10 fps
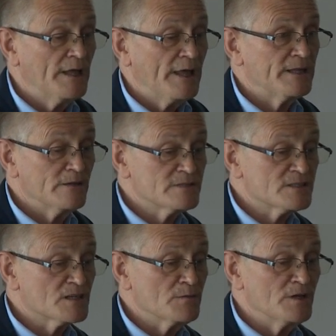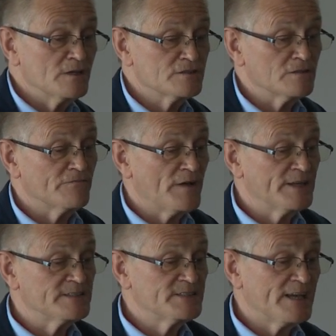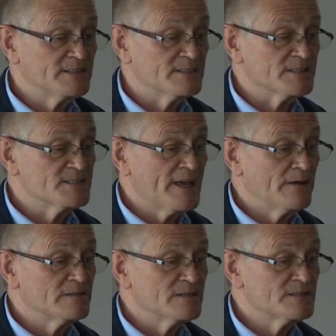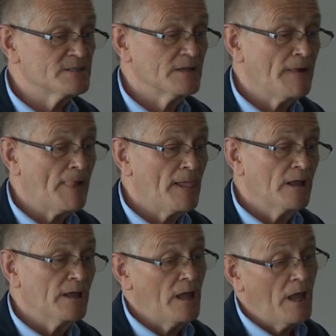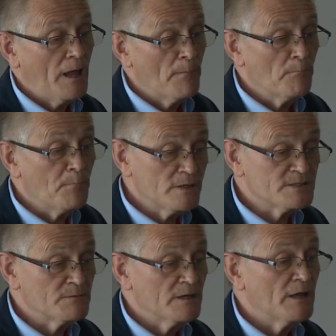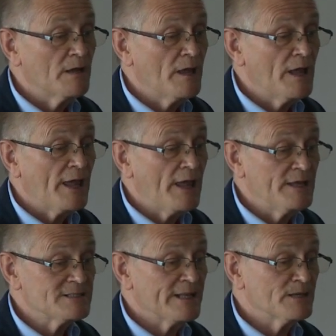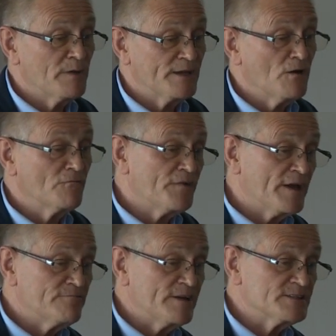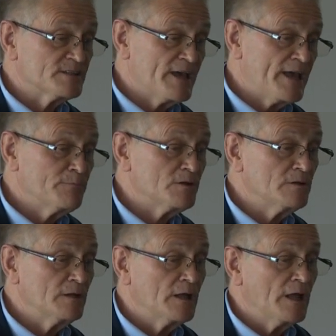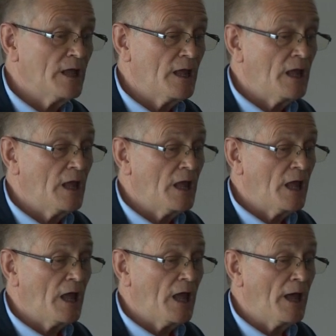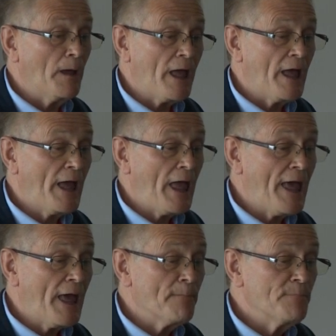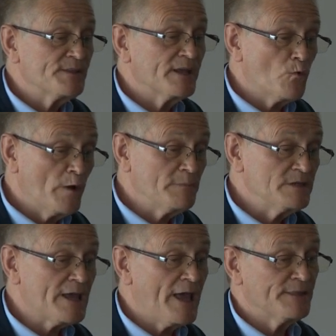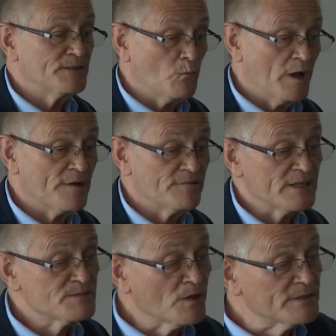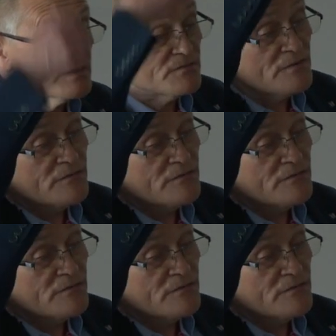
It uses commercial fire detectors and sounders, but it's linked by non-fire rated cable. But the equipment and the wiring is monitored for